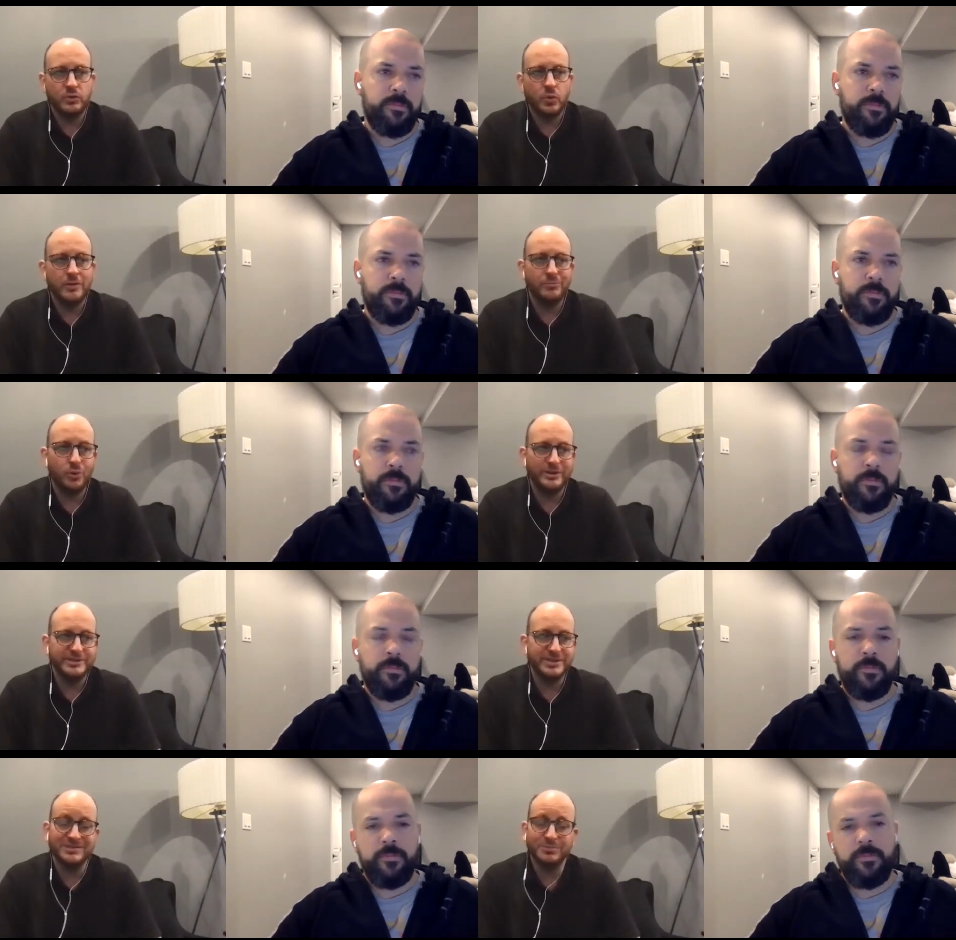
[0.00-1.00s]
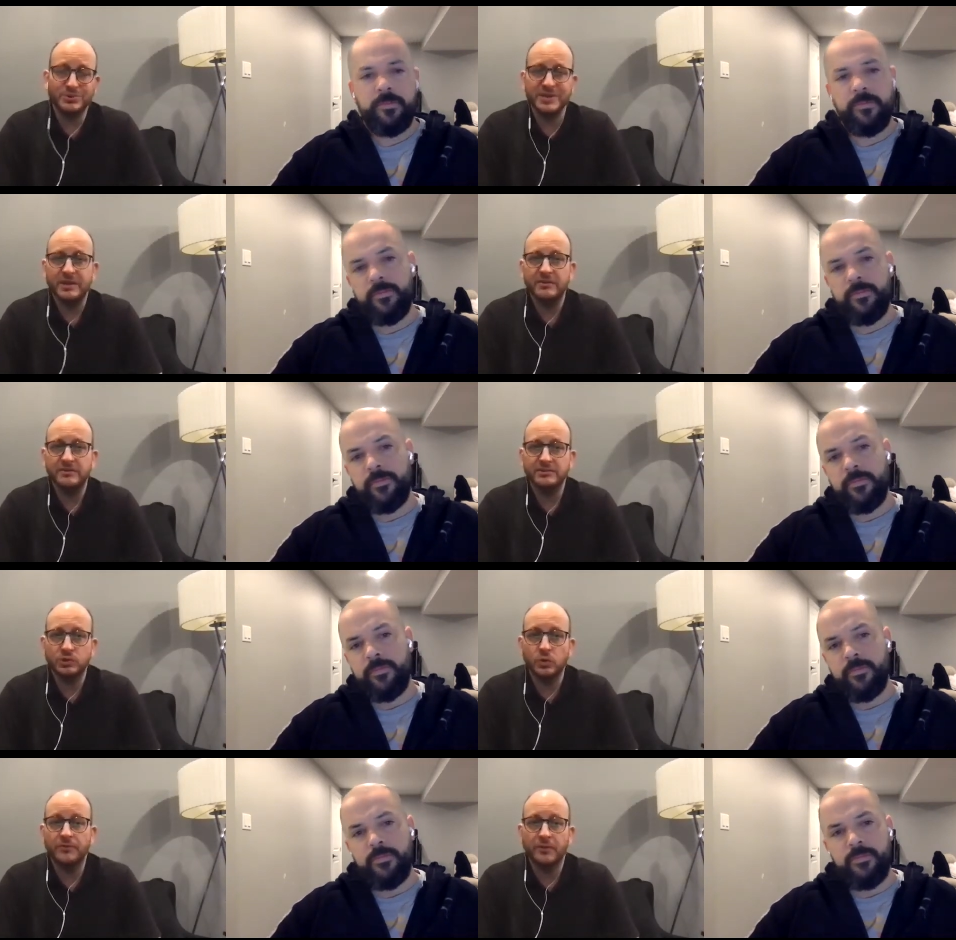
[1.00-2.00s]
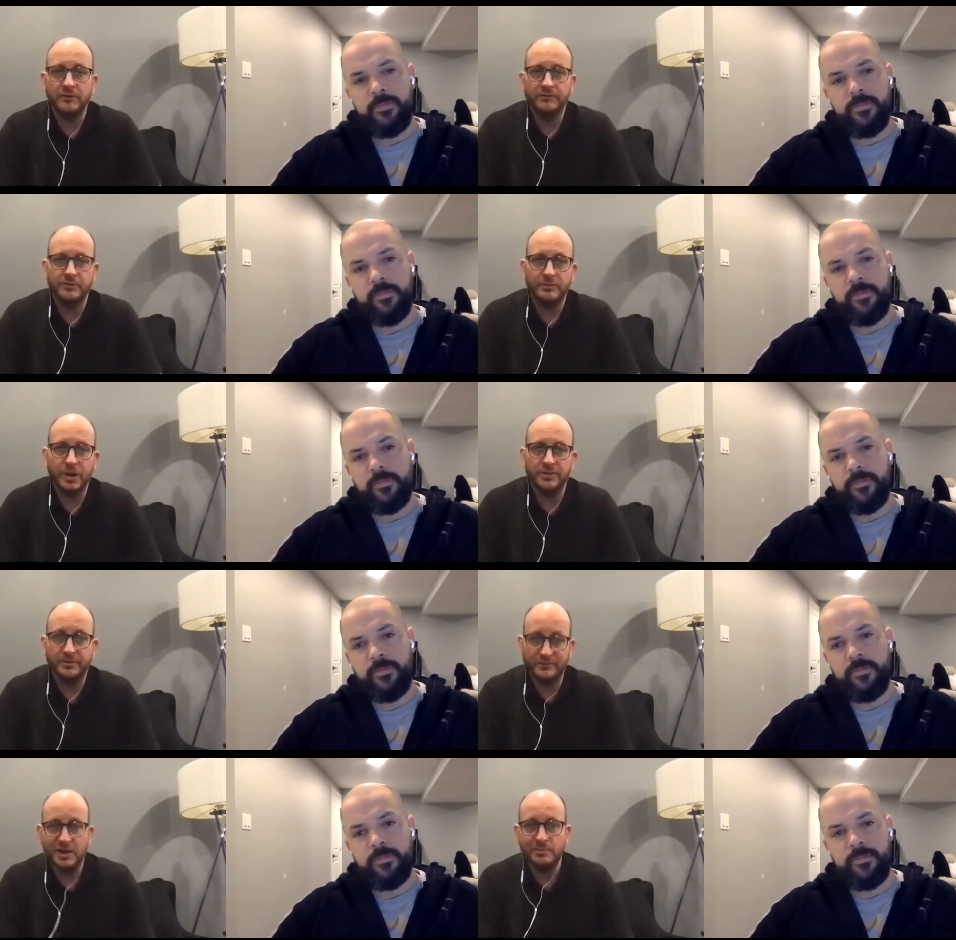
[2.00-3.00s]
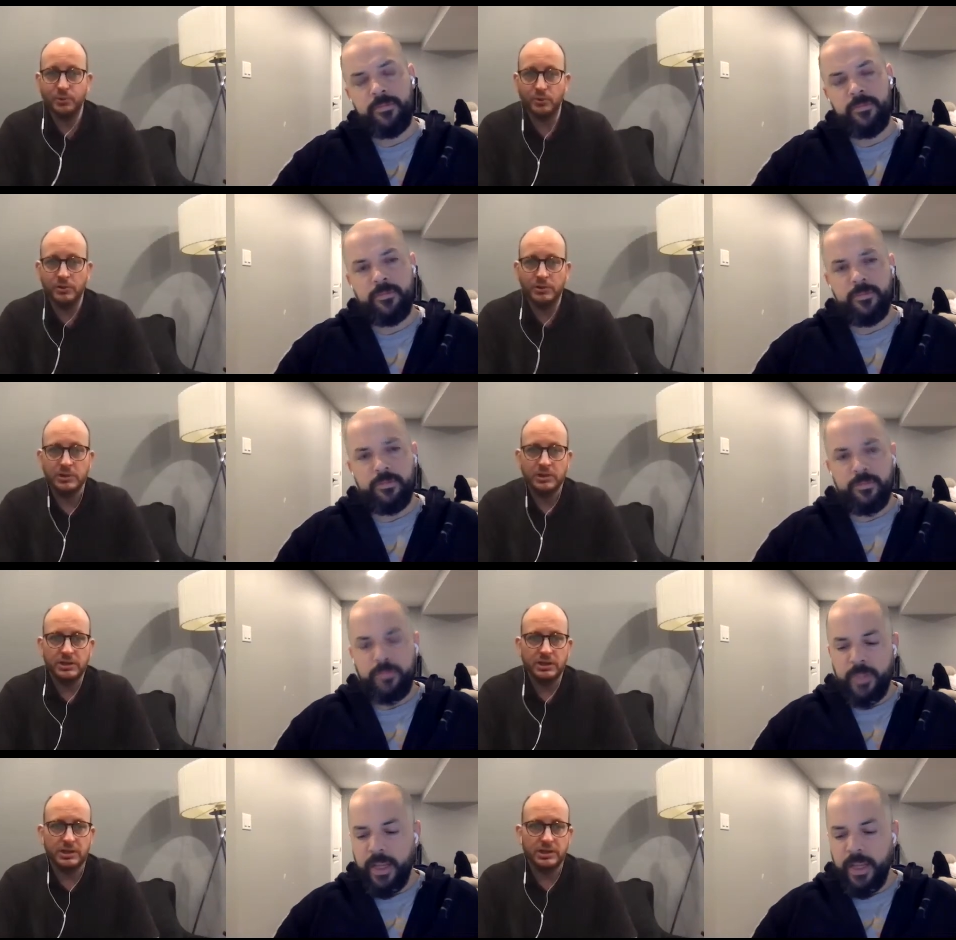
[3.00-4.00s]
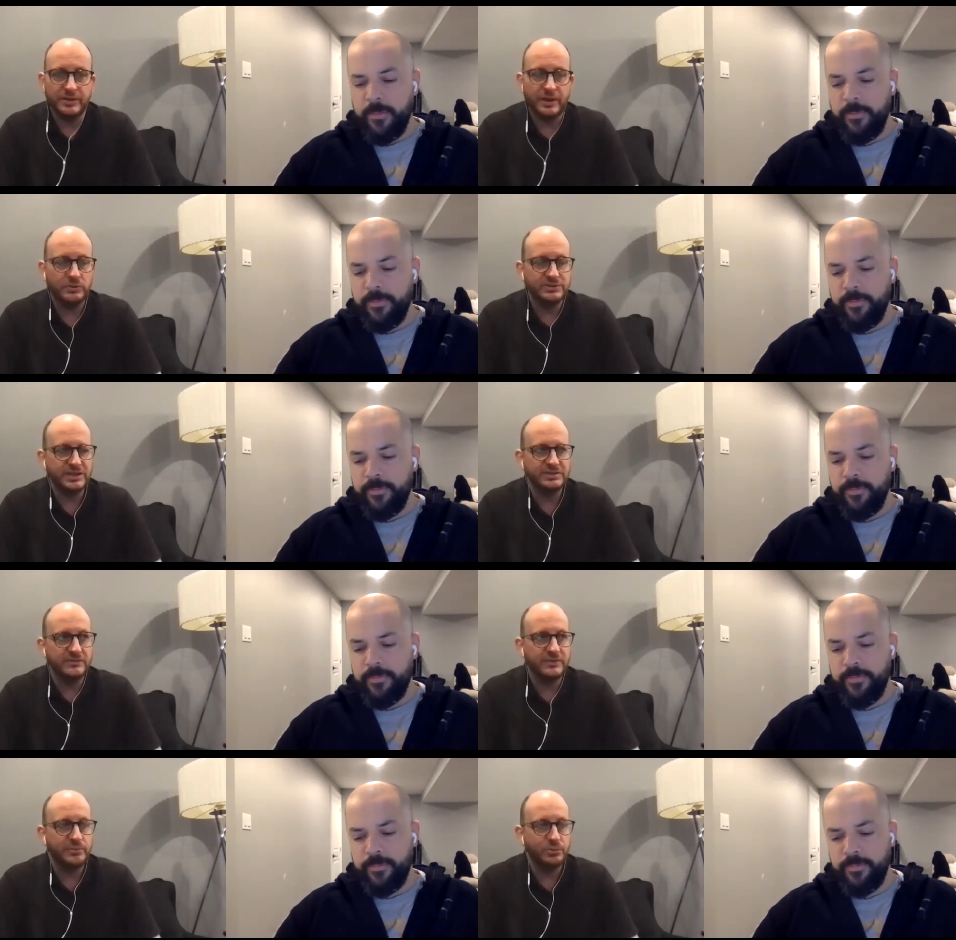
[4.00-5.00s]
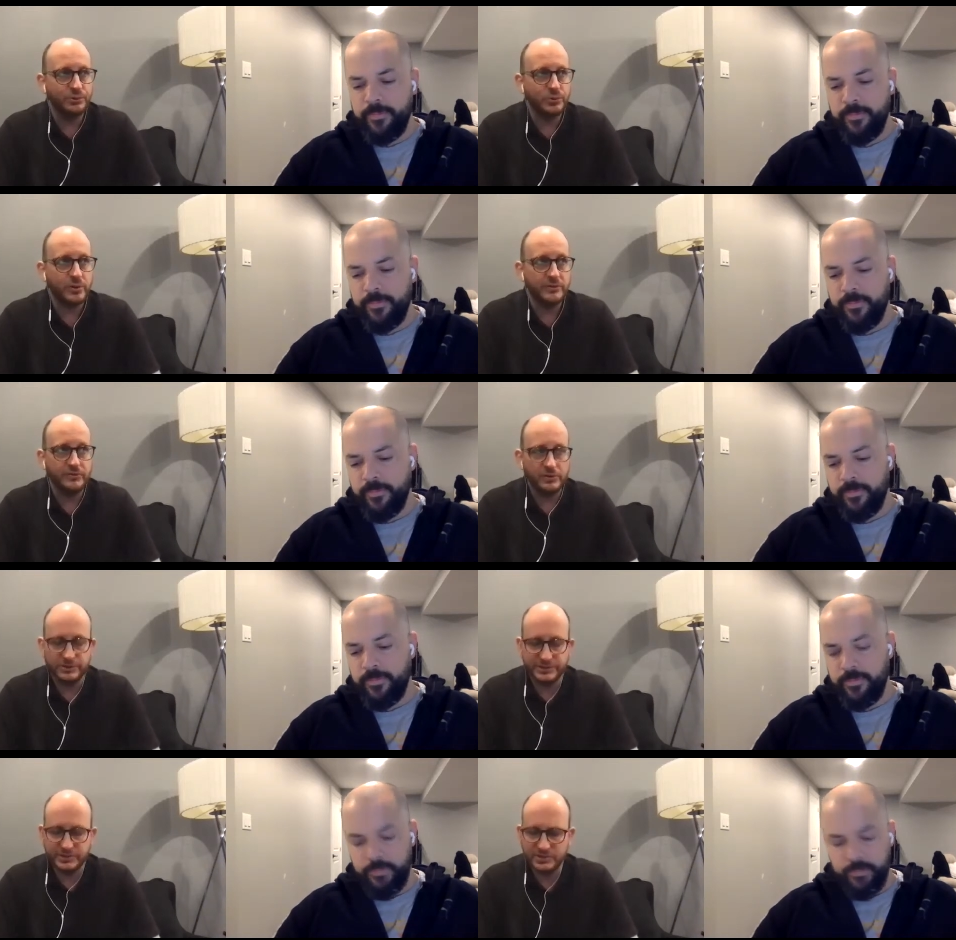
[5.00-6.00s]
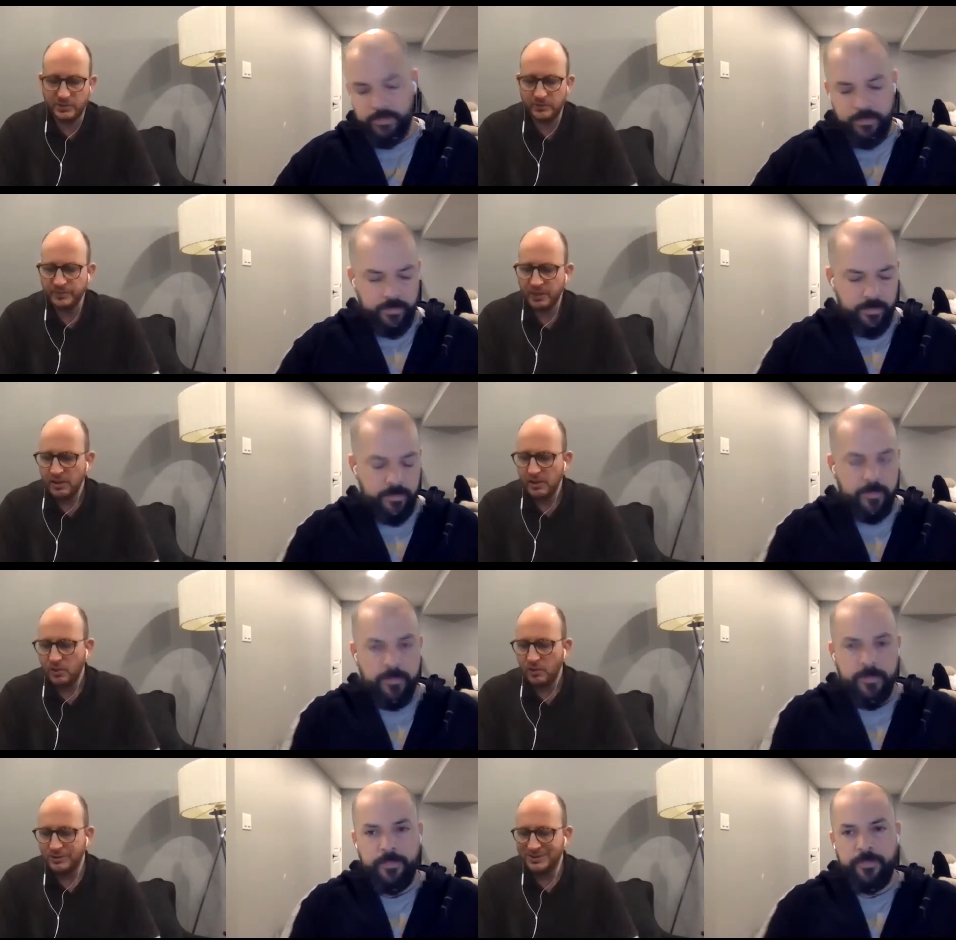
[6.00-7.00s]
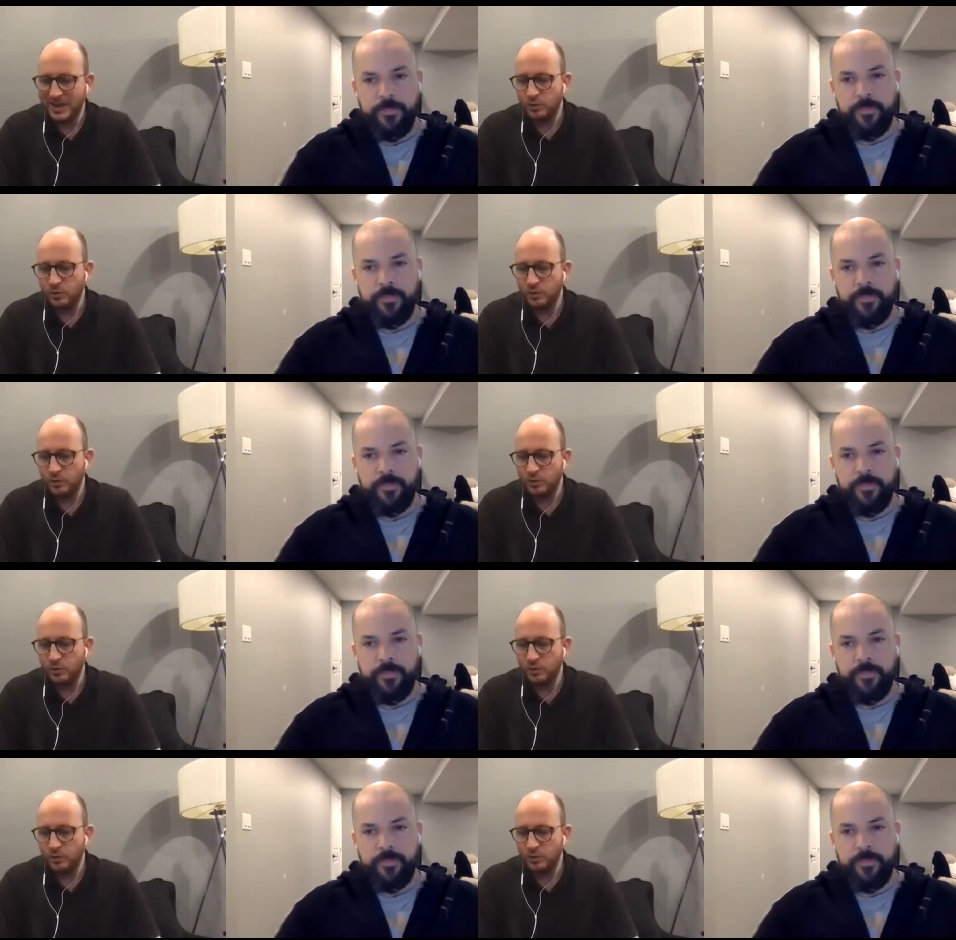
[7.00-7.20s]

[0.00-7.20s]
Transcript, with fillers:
Speaker 1: 1.6% so far for the month of April. Uh, That was as of April 21st. So uh, down